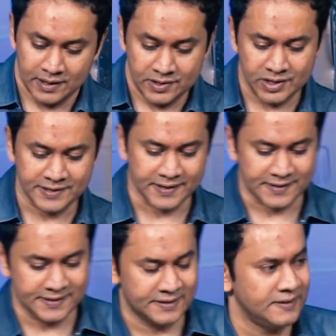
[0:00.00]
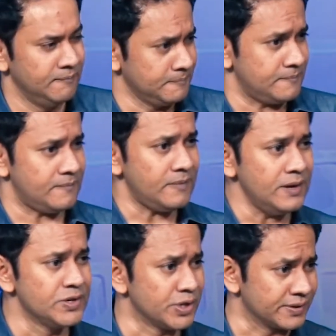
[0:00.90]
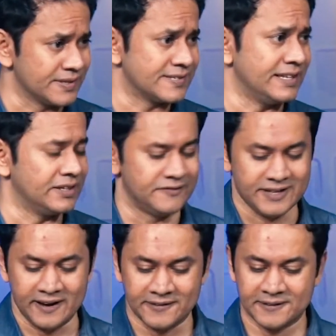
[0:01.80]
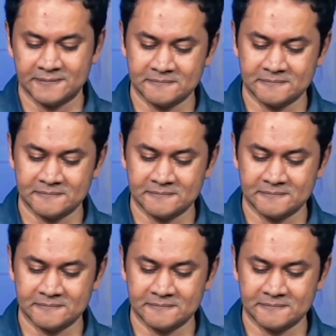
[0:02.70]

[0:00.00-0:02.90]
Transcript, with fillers: Jesus took the sting of death.